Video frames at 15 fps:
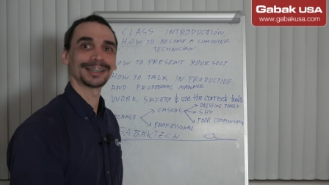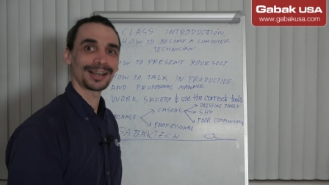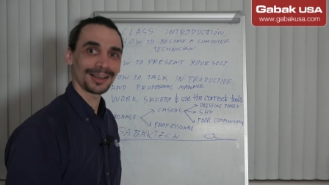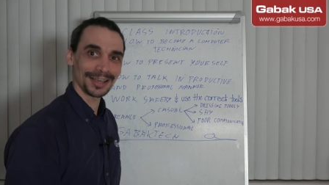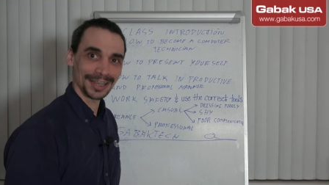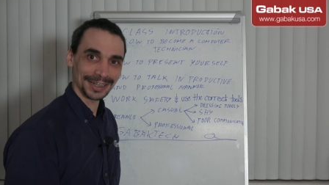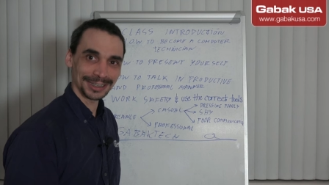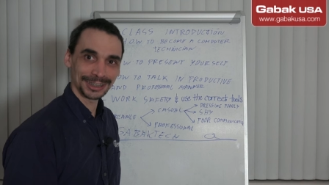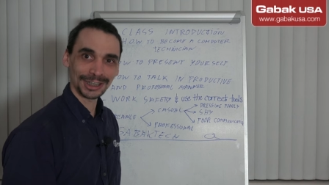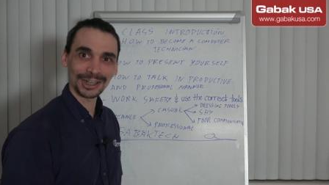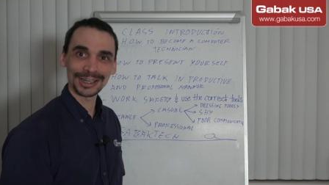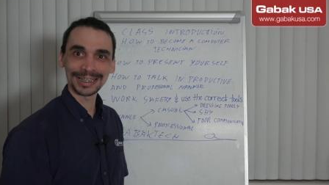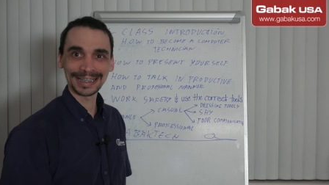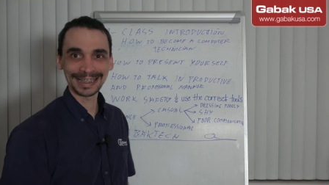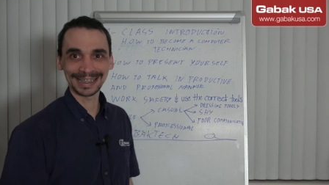hi,
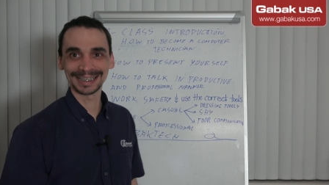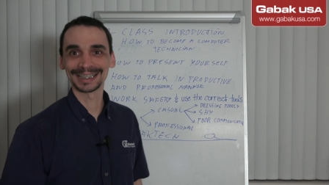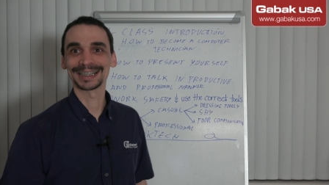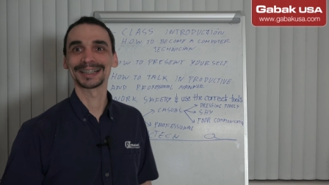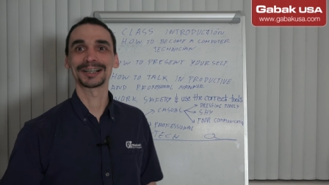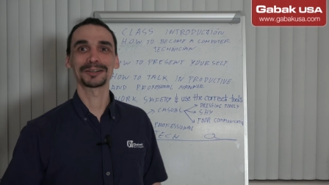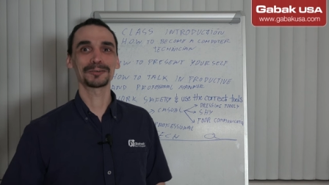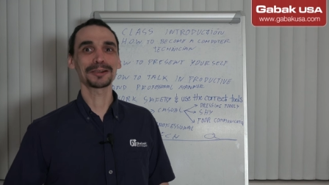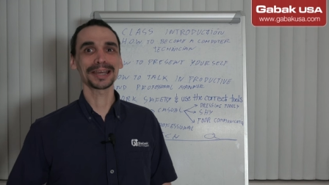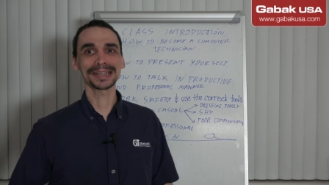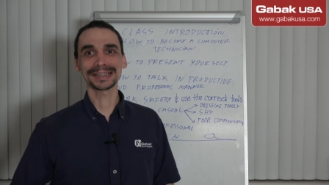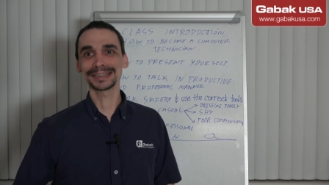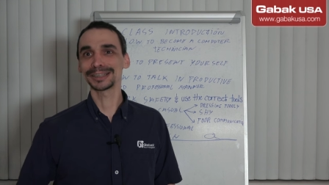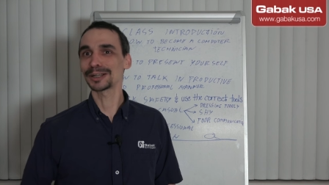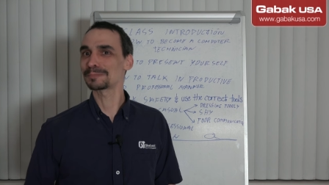Johnny, what
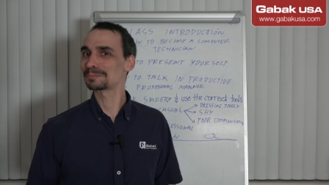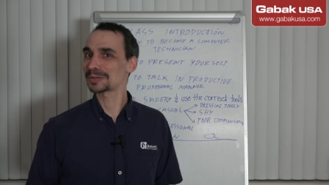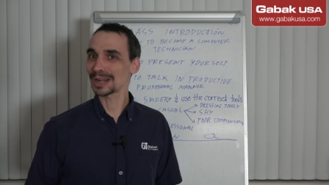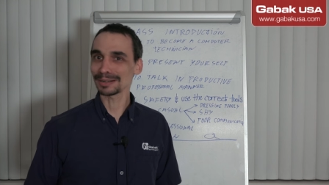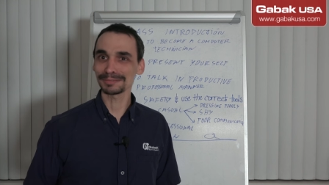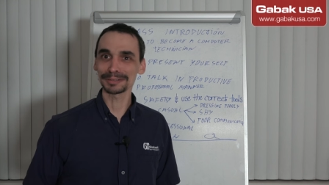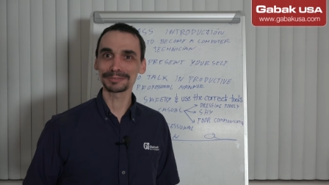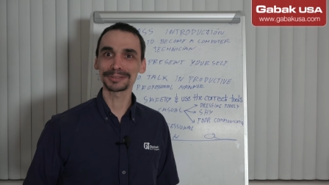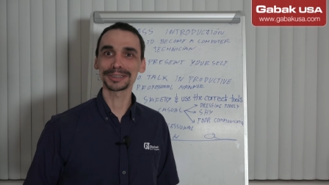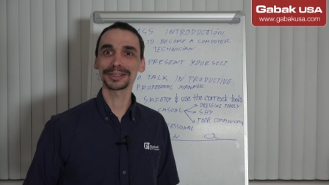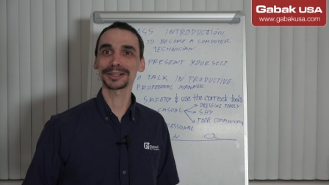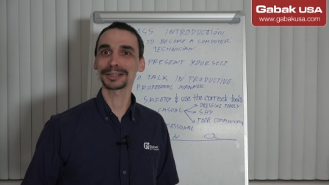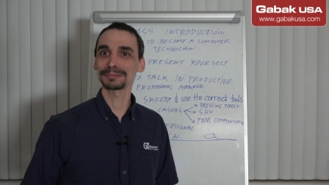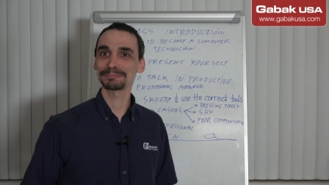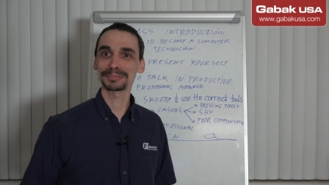is your problem with
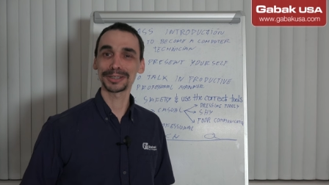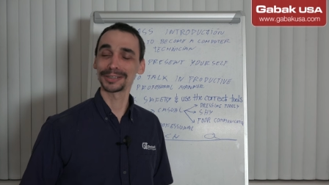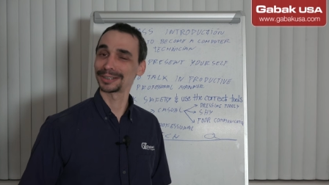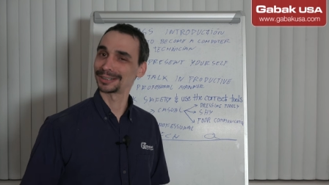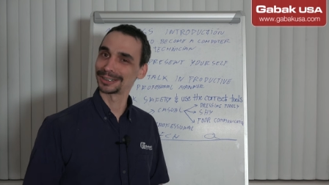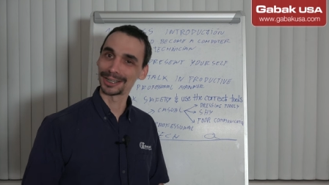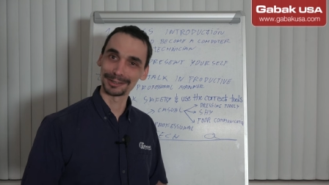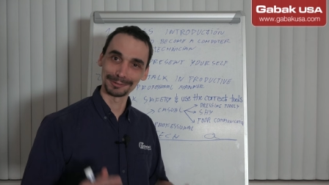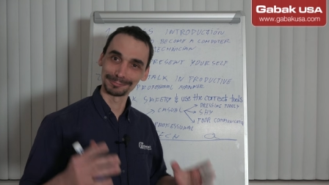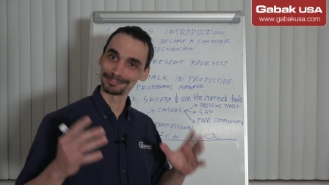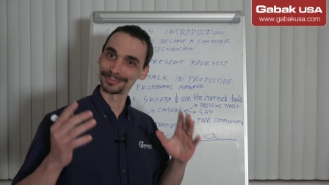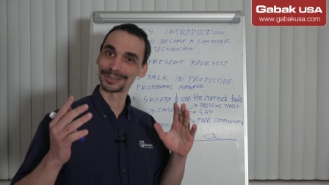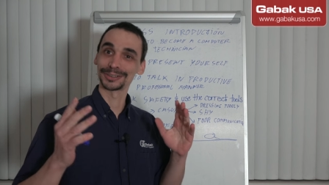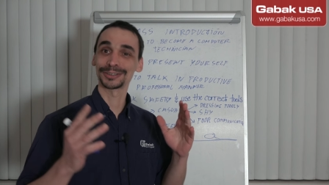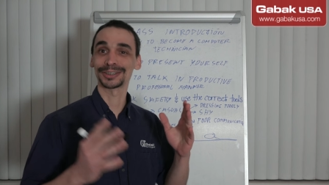your computer? No,
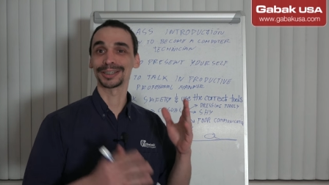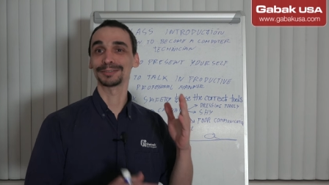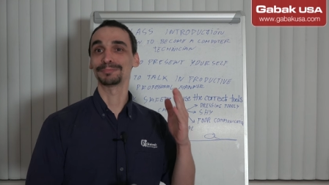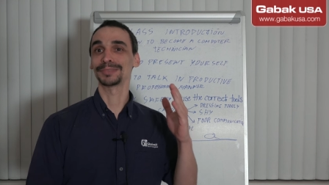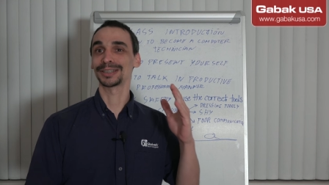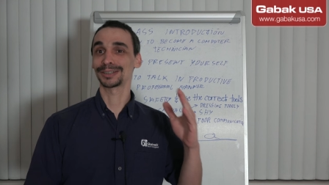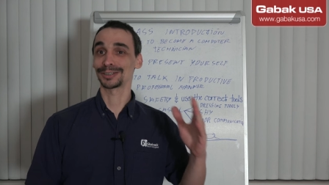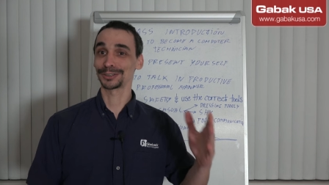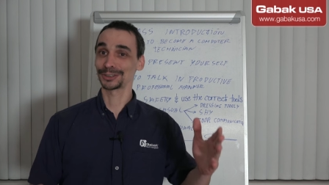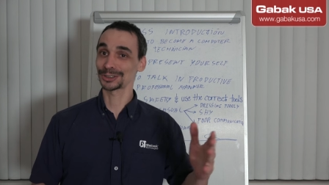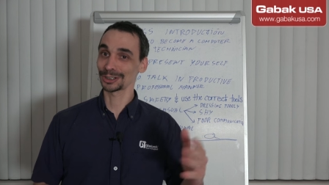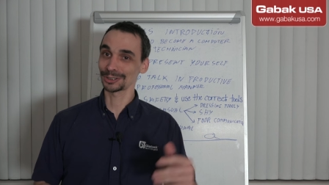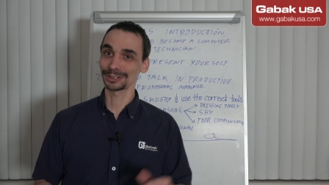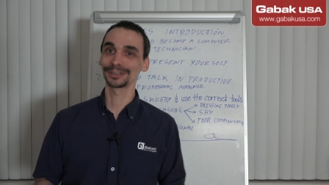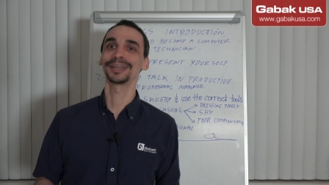you say, Mister
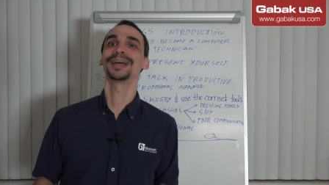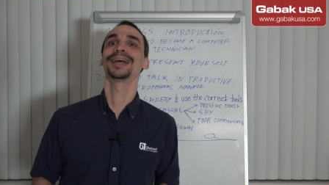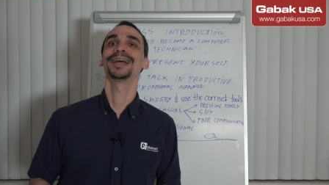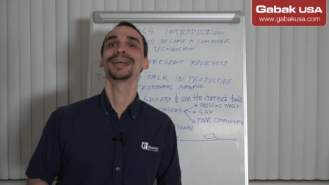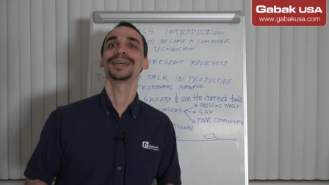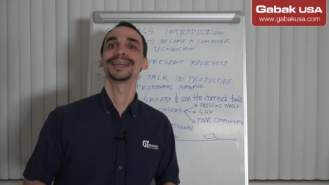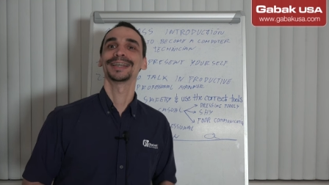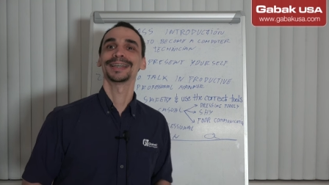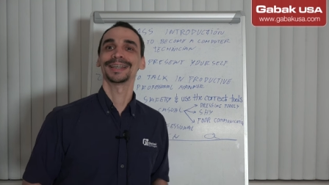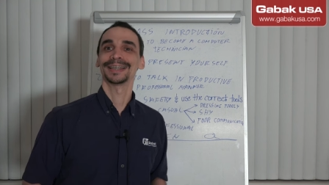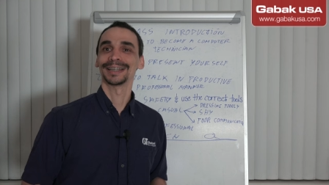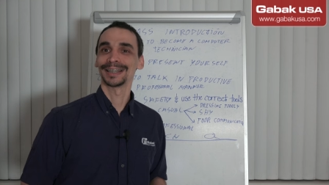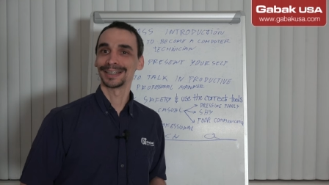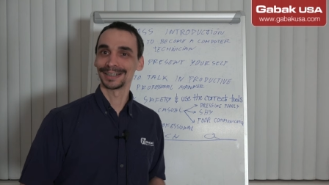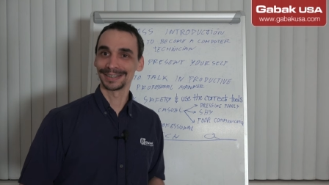John,
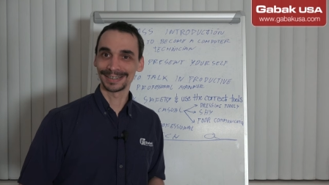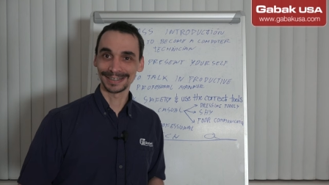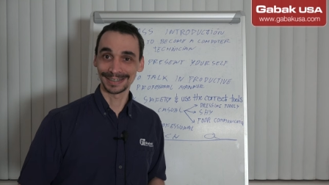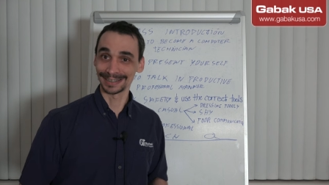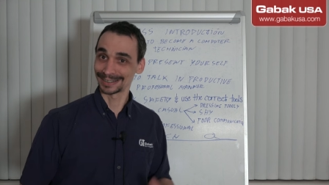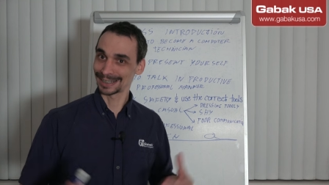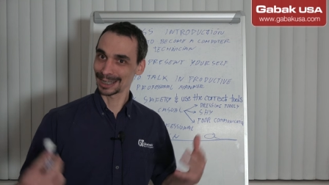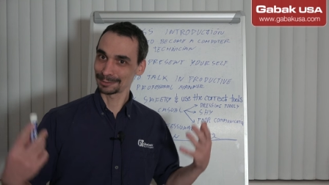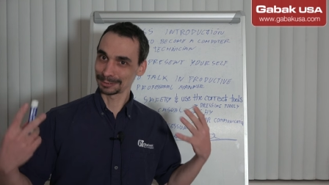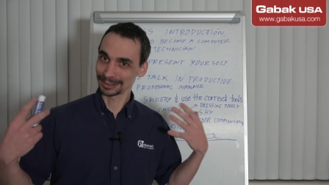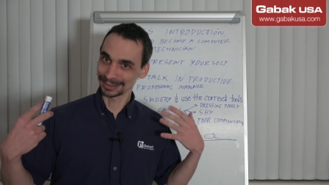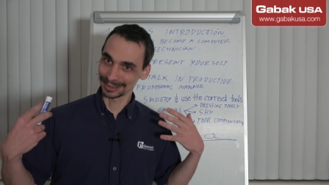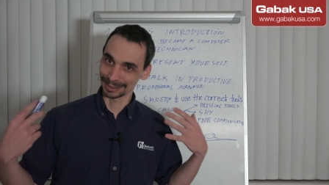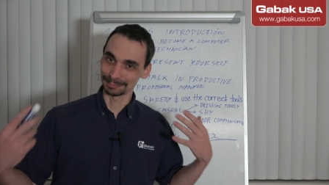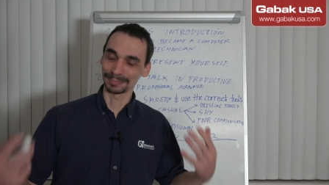uh, this is
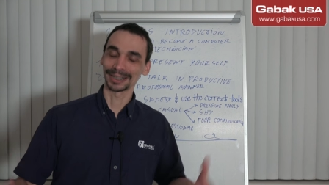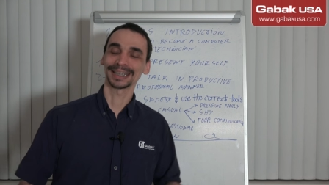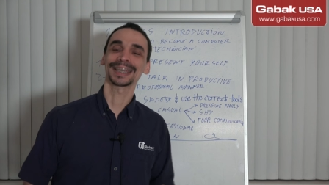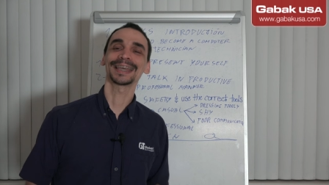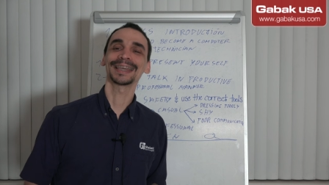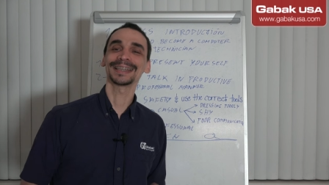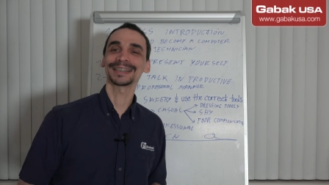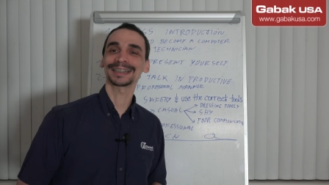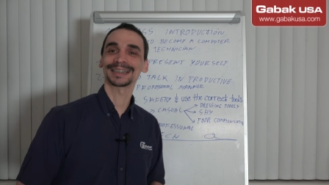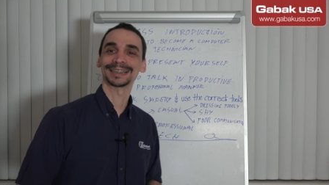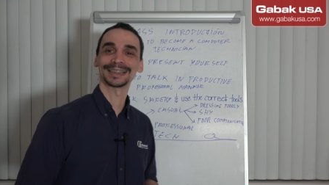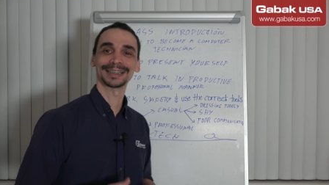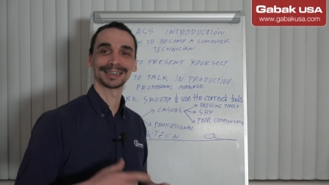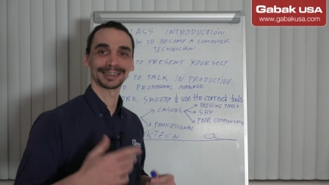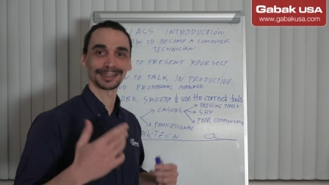Gabriel in my case.
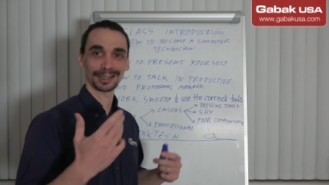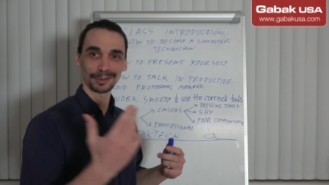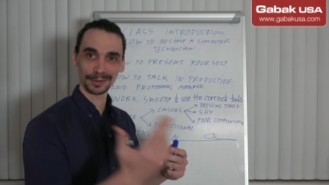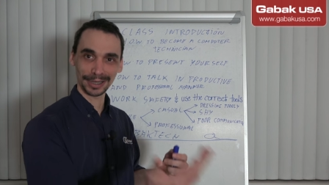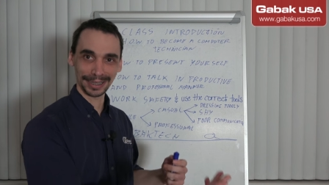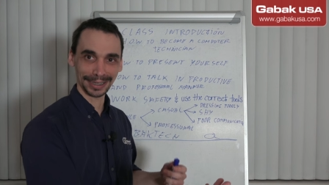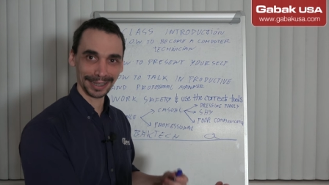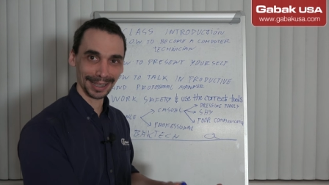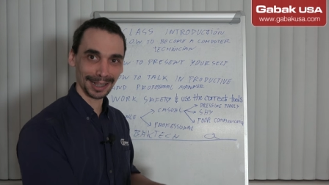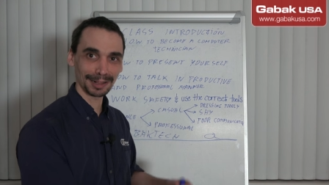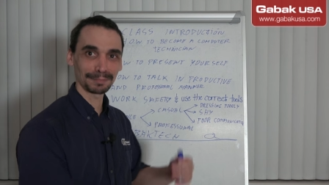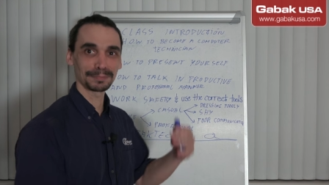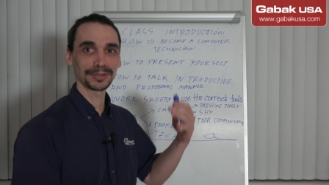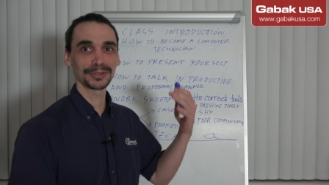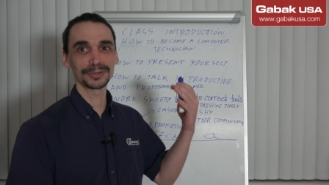How can I
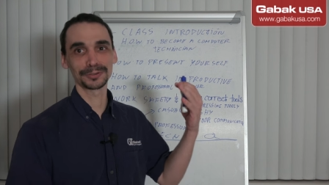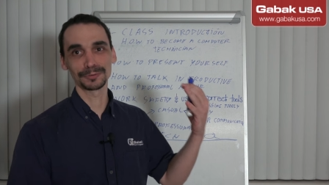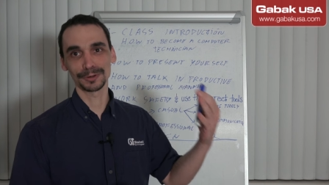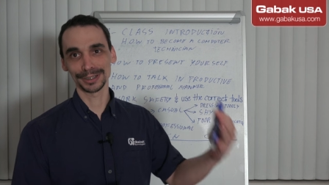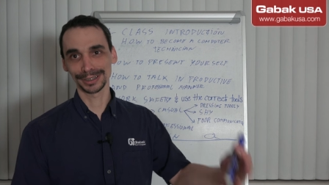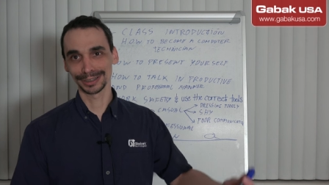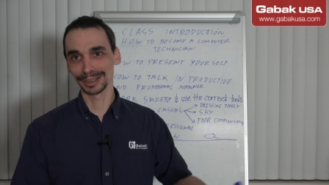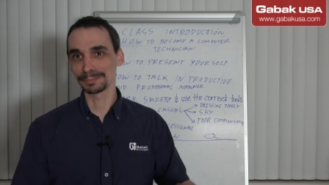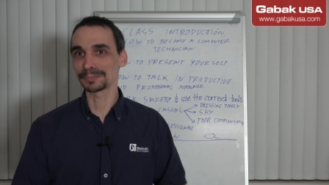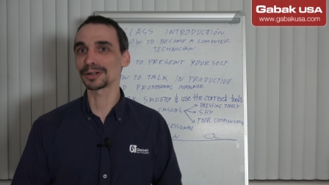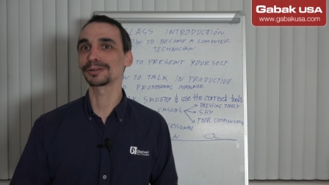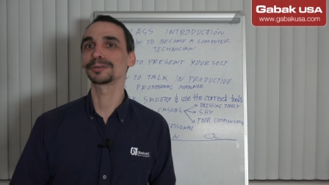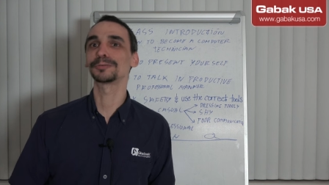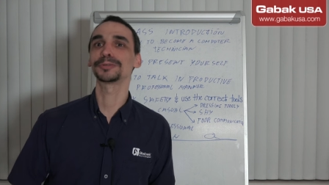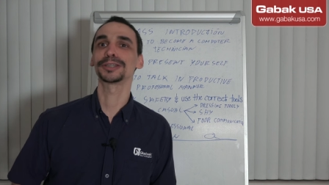help you? What is the
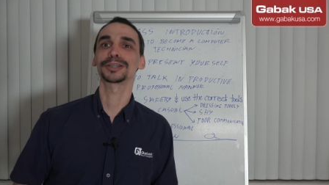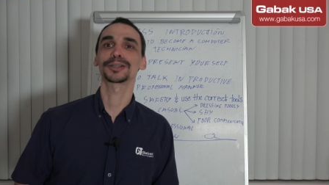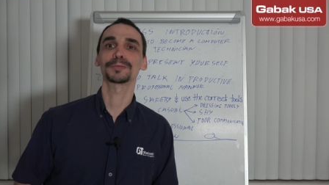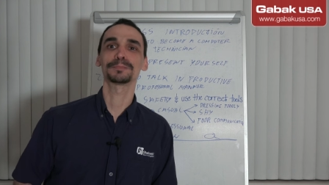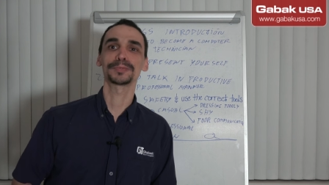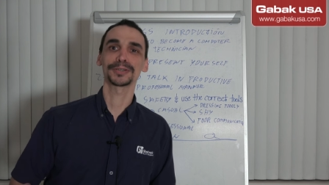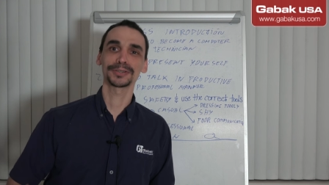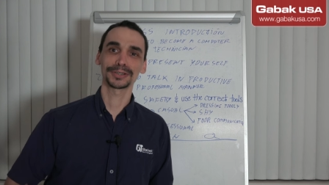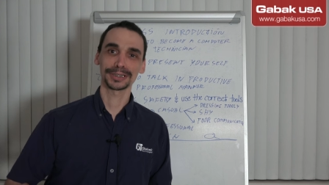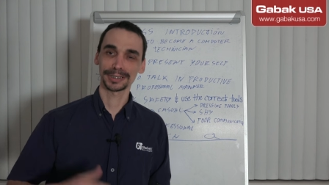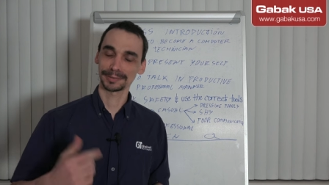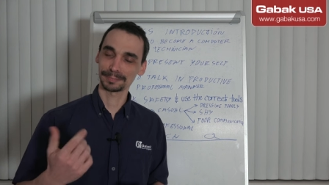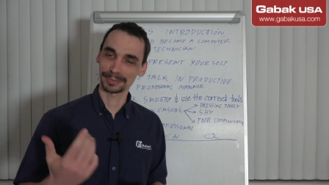problem with your computer?